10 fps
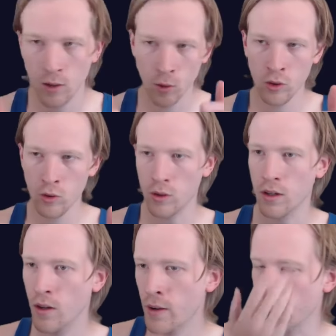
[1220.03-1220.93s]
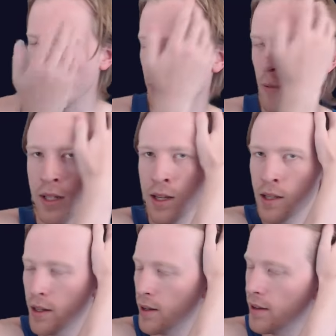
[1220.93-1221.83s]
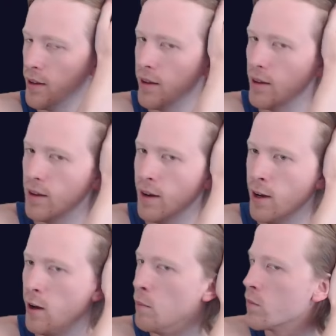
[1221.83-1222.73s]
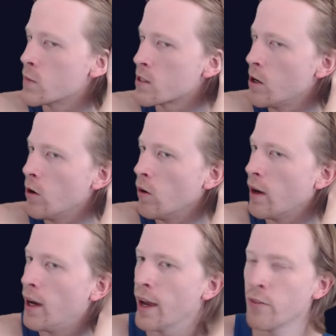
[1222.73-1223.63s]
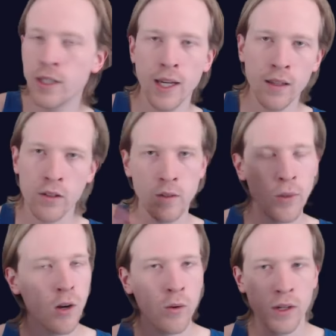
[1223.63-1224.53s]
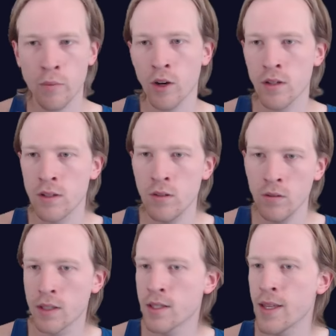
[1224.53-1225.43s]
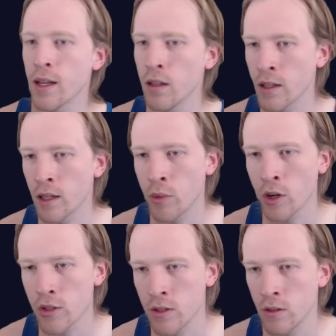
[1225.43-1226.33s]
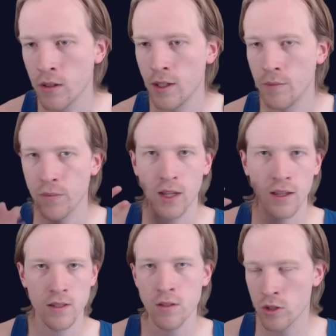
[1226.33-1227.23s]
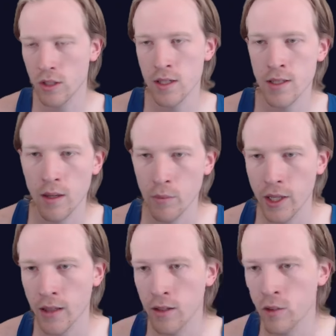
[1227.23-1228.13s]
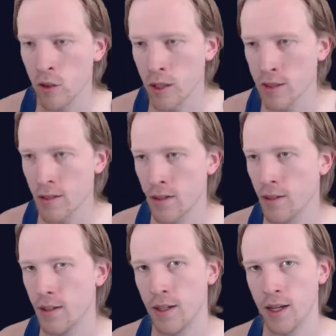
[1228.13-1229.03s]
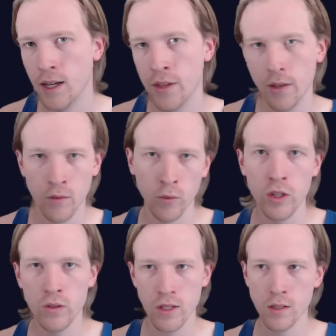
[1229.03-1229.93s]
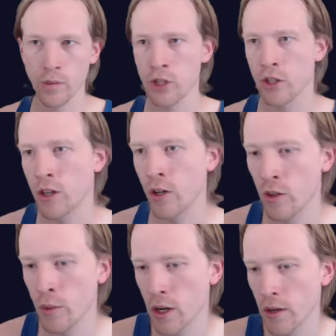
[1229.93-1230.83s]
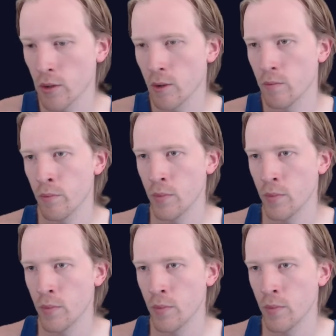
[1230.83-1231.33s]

Woohoo! Okay, we did it good. Every day there's a part 1 and a part 2. Let's take a look at part 2, and it's usually some like little twist that reuses a bunch of the code that we already wrote.